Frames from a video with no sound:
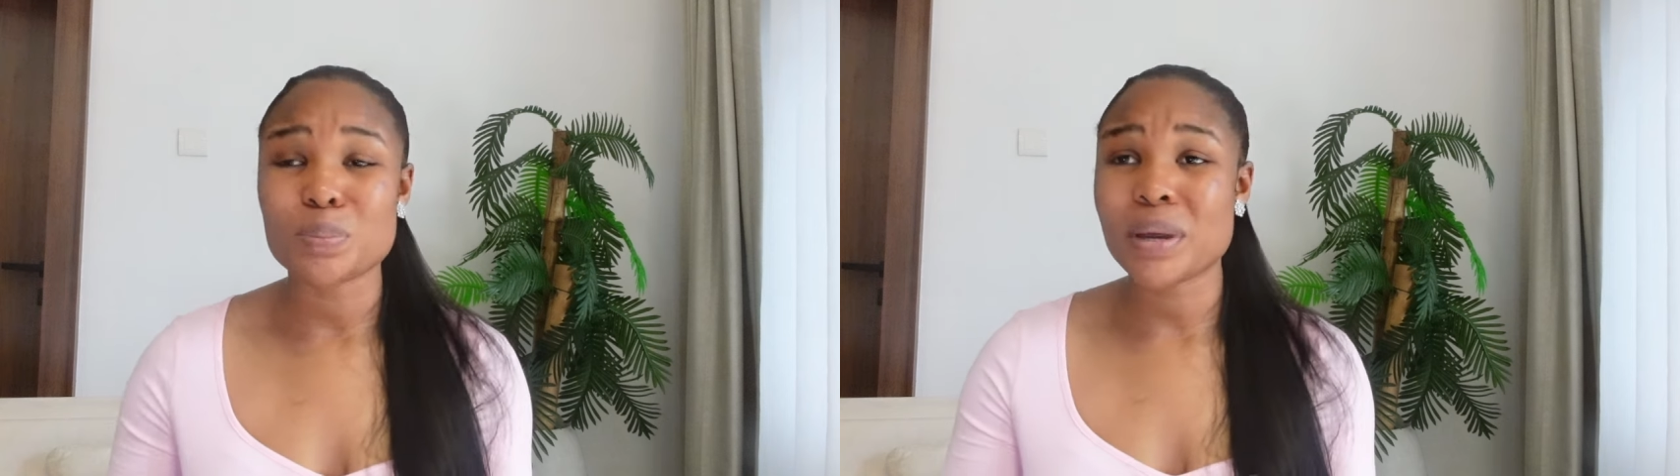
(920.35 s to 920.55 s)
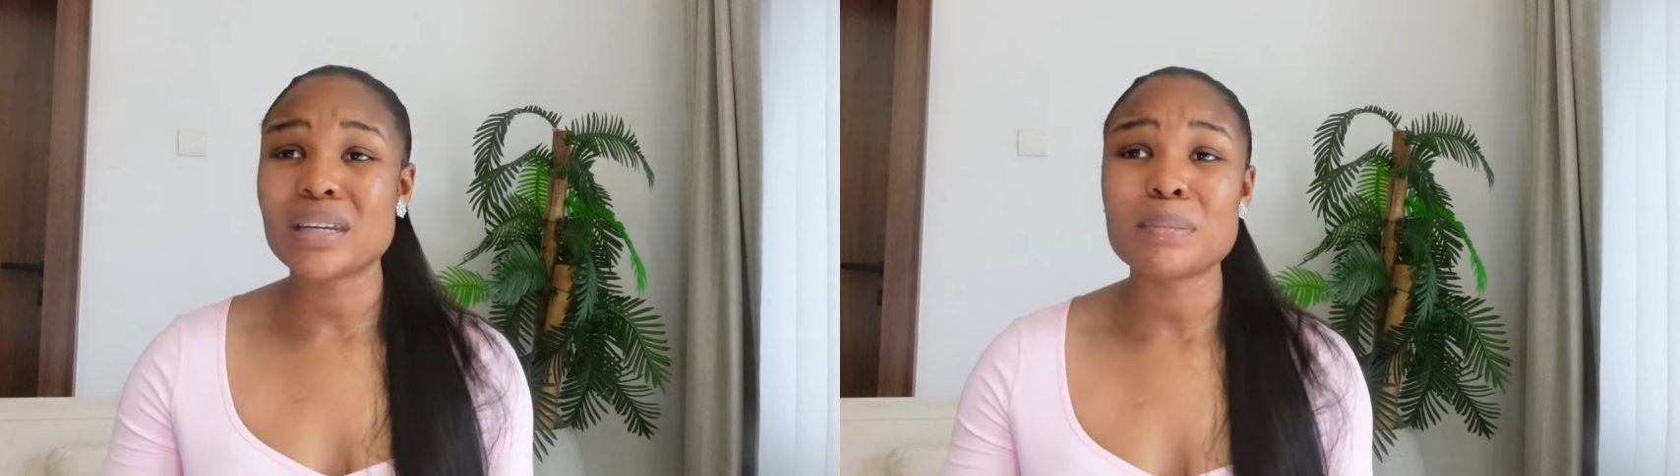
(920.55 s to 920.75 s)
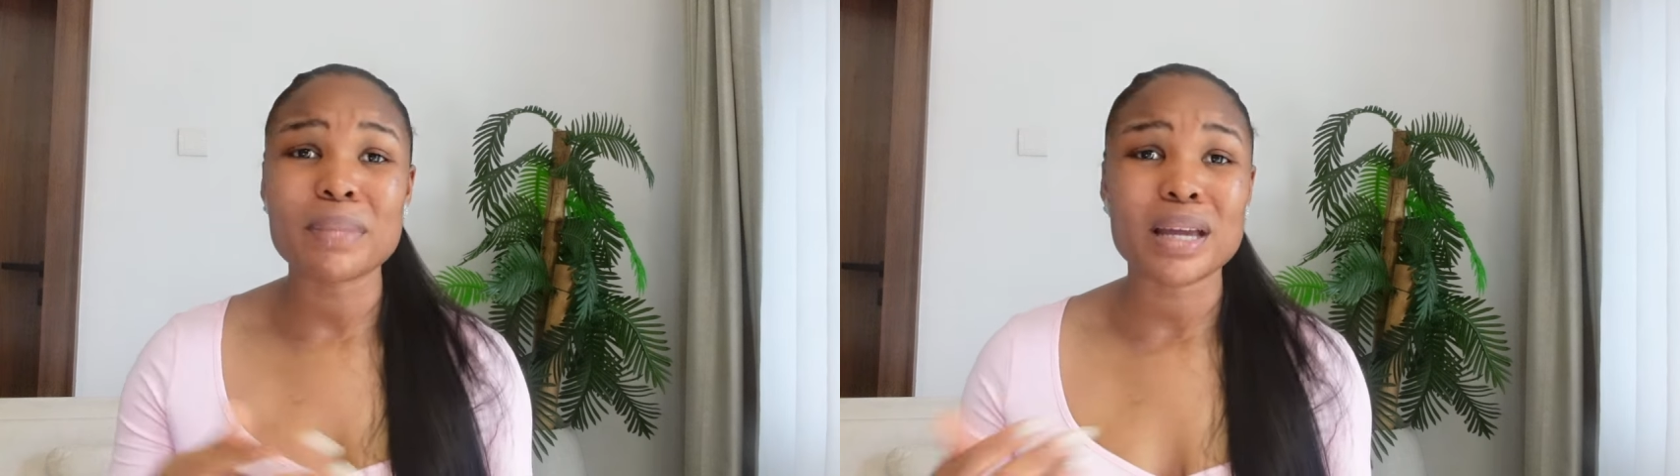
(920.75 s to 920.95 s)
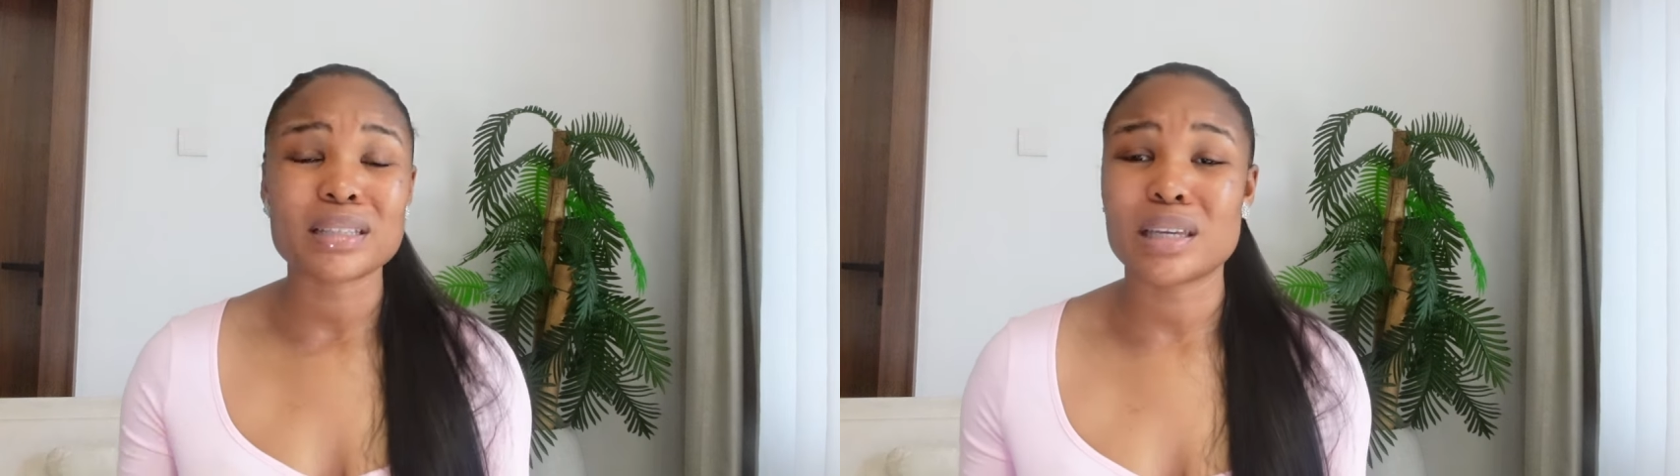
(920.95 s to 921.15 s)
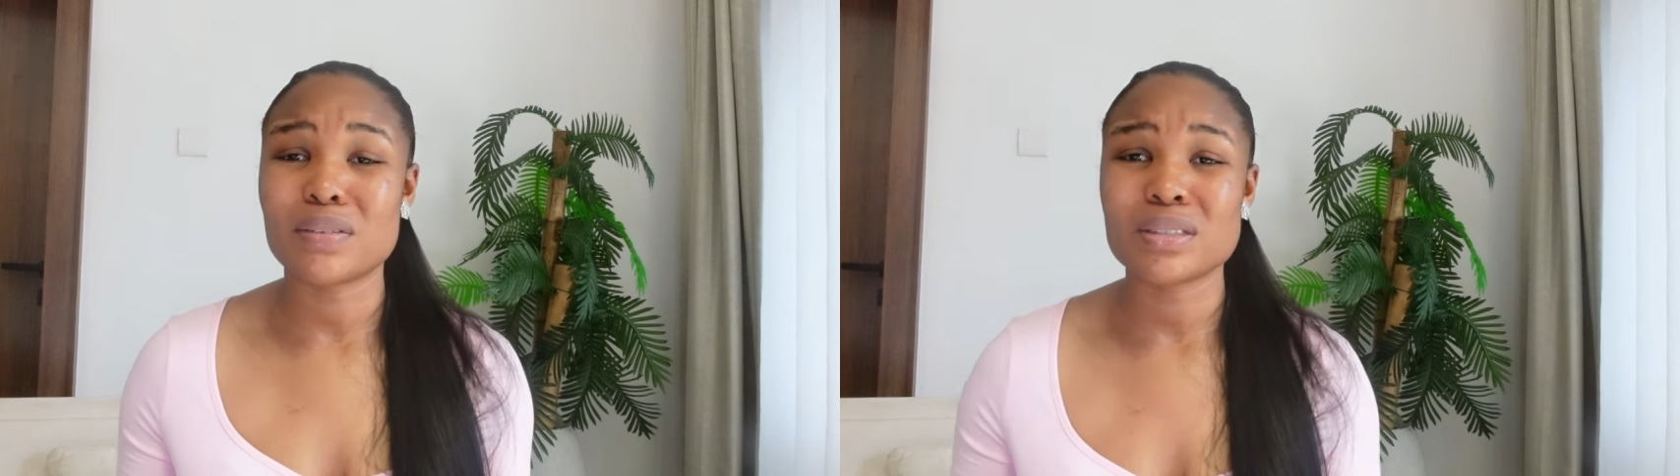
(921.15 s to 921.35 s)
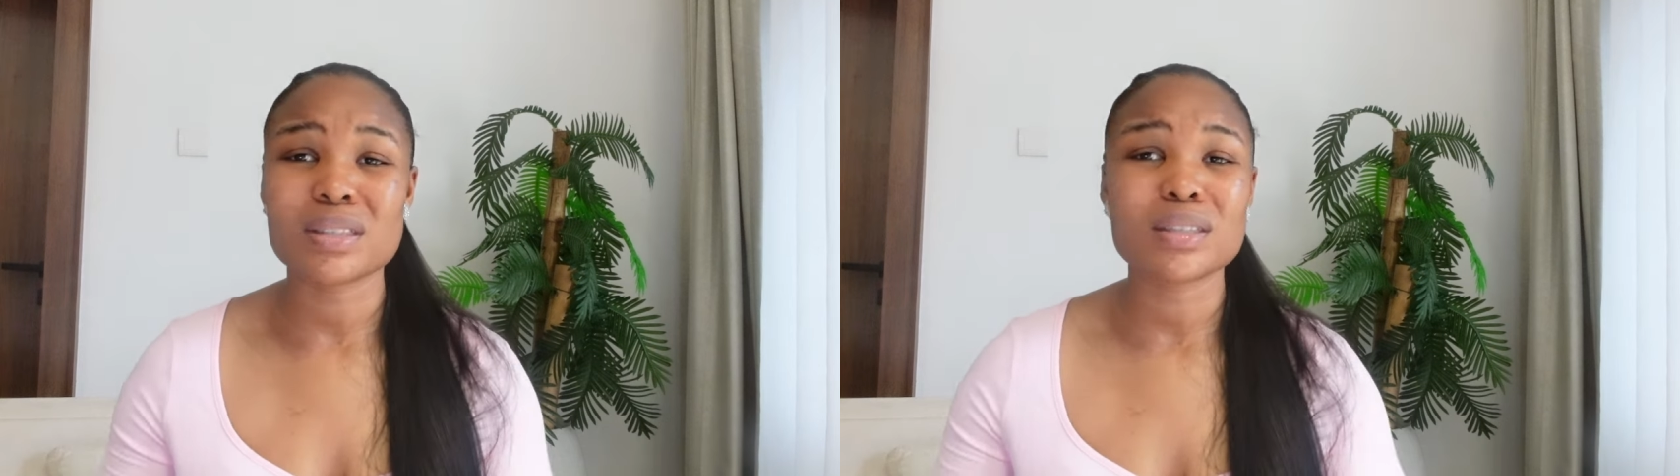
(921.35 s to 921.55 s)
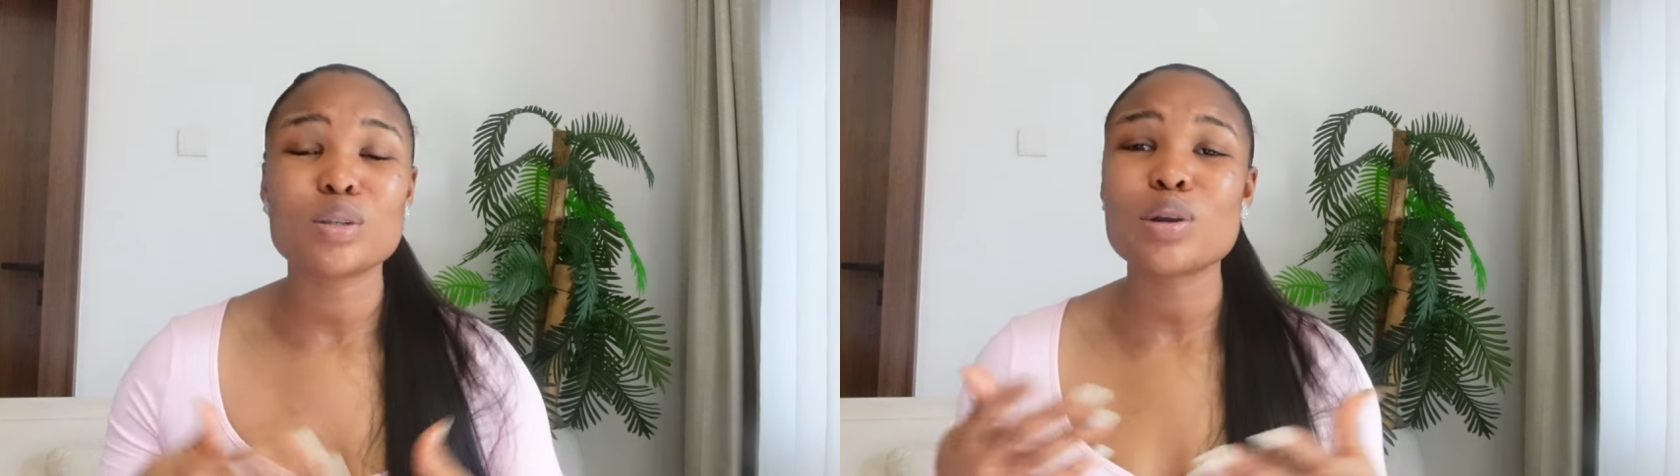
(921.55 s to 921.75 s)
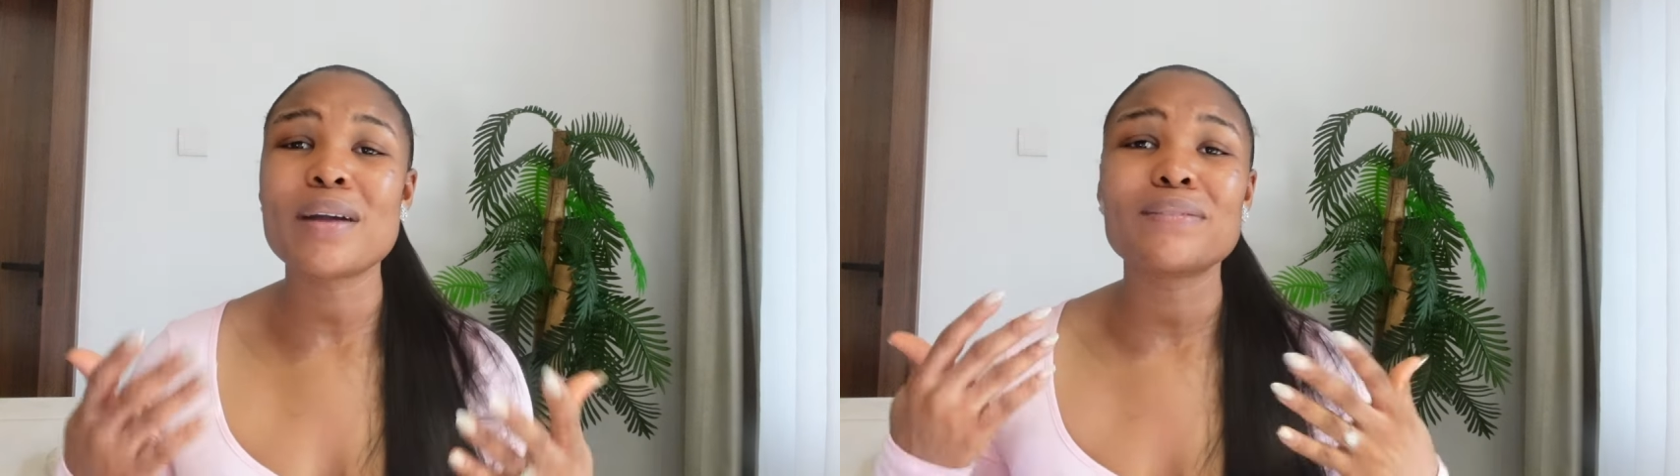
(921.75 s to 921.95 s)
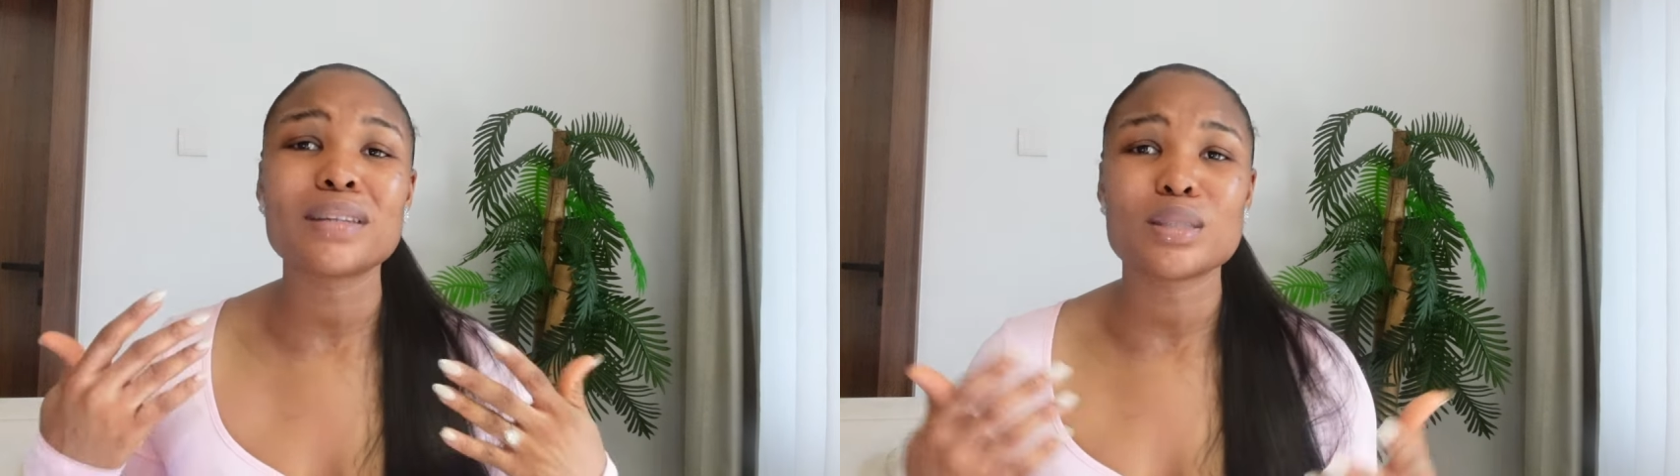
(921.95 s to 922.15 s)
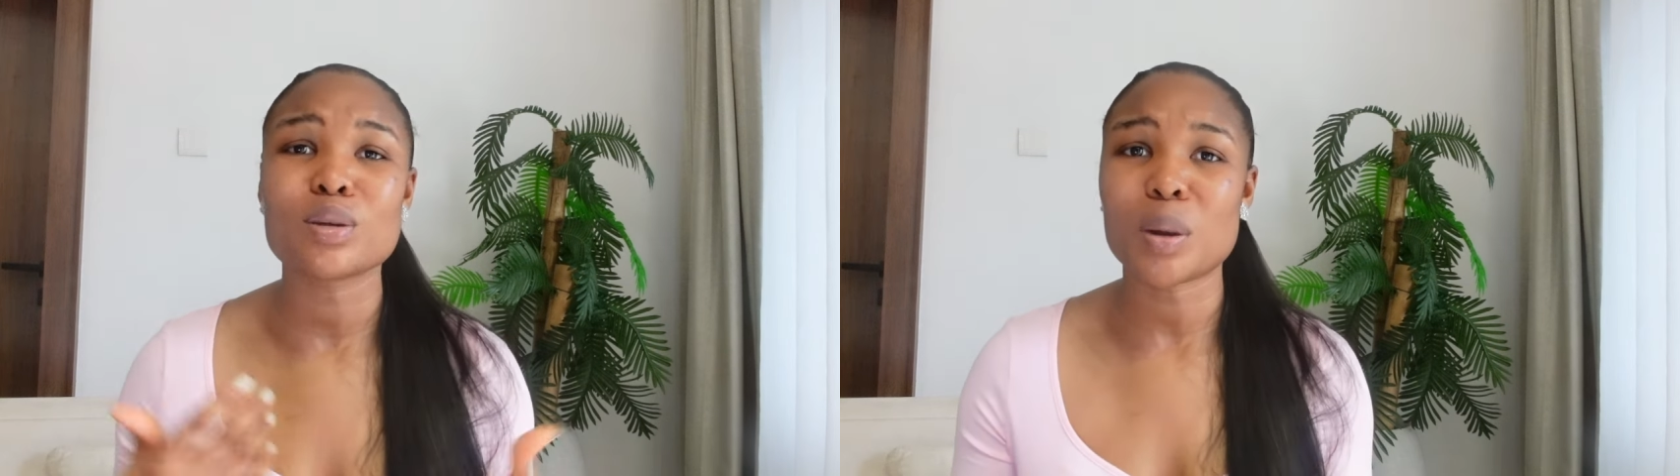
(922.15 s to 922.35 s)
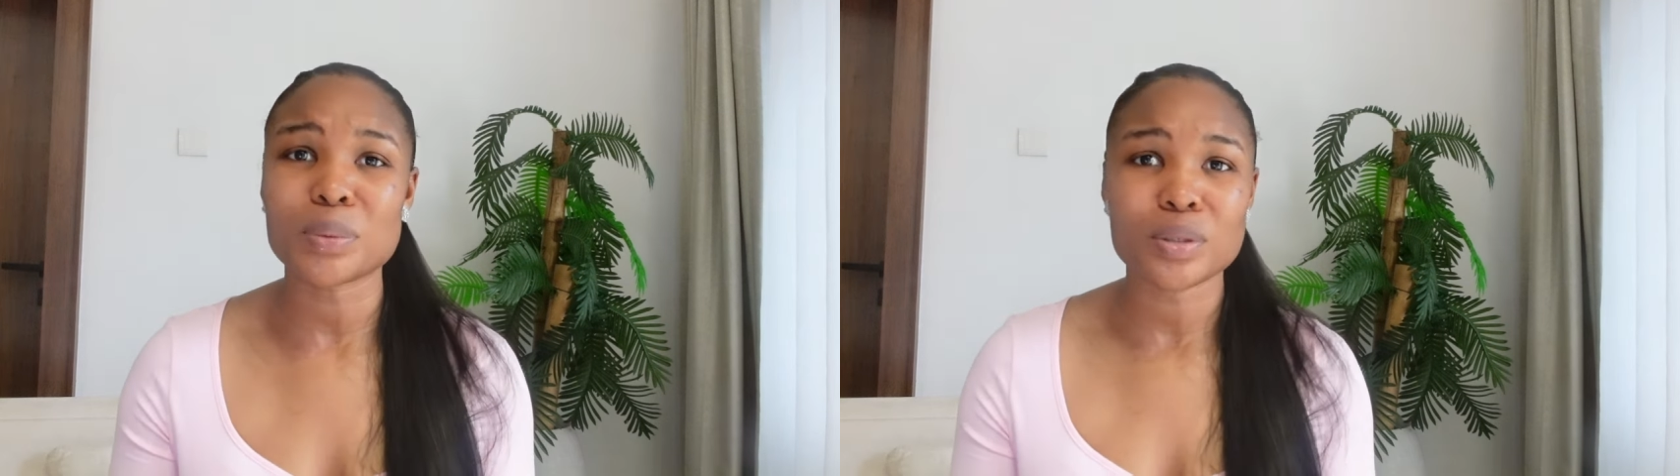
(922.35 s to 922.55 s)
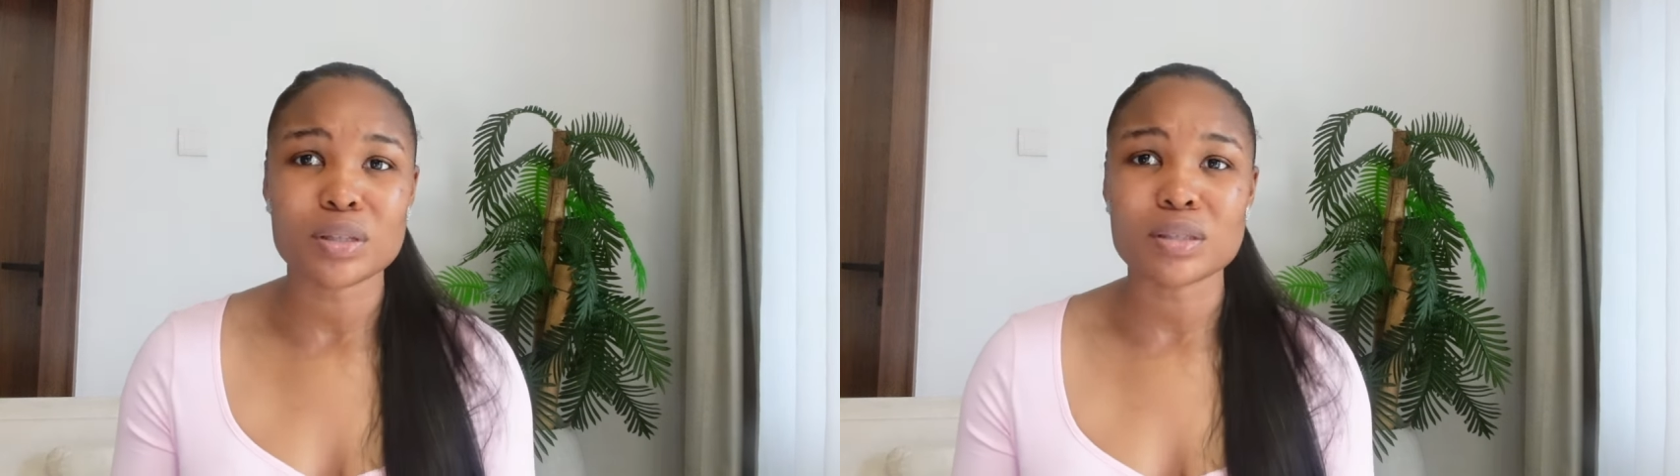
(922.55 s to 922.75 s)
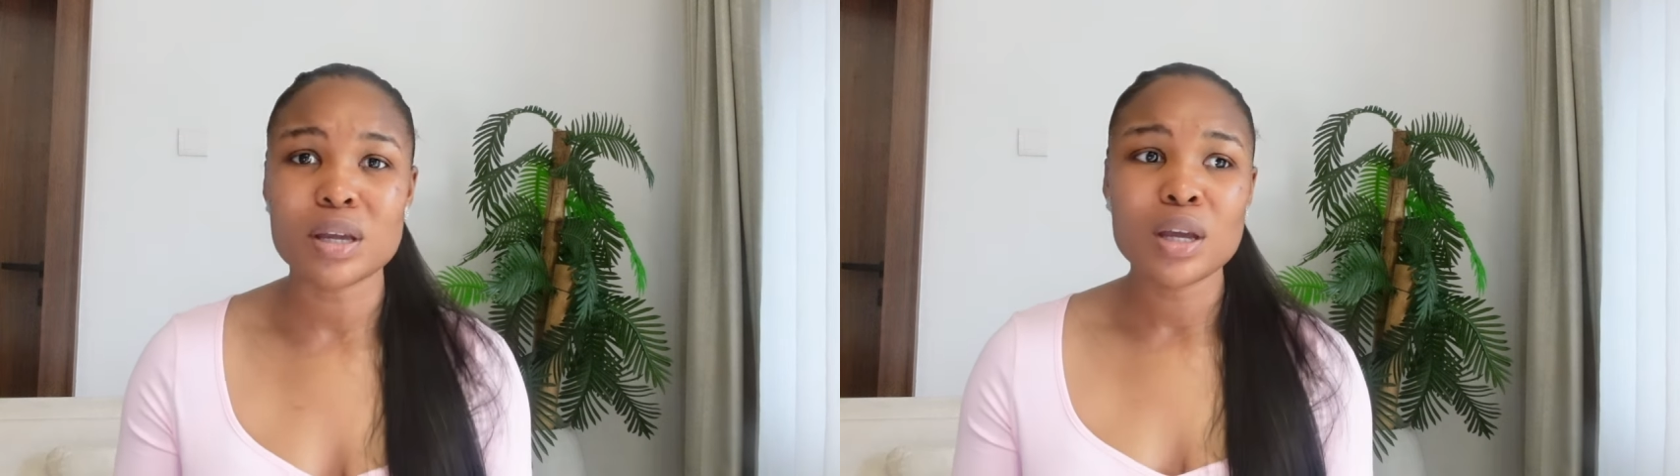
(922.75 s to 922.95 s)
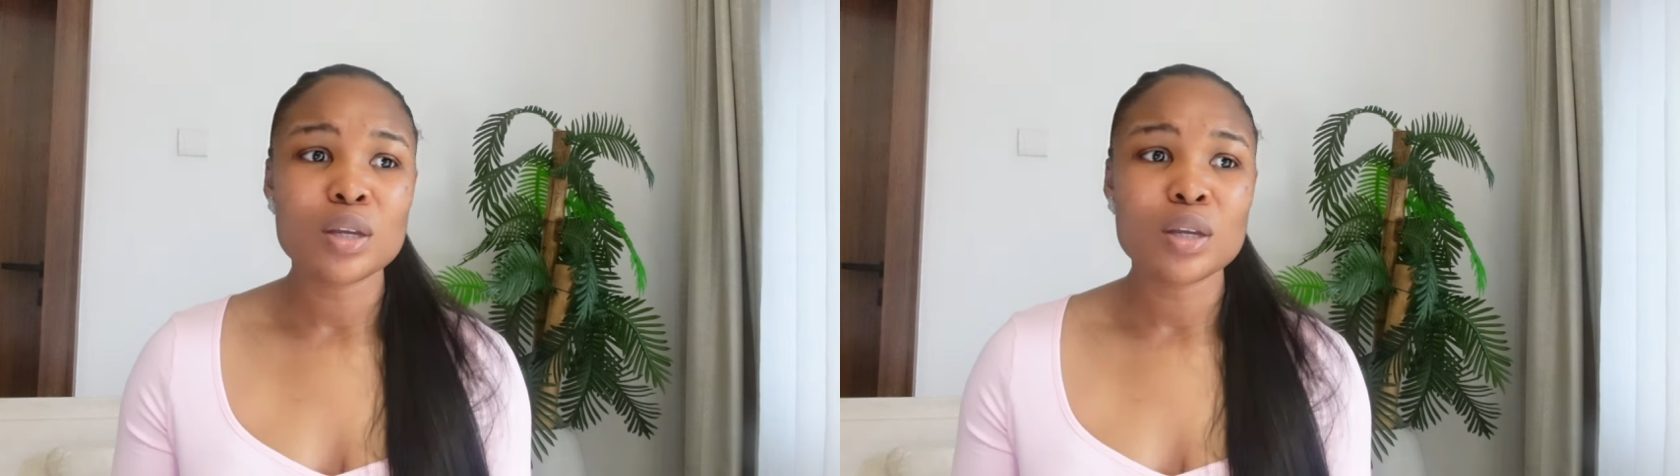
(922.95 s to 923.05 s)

Buying a man gifts, you have little options.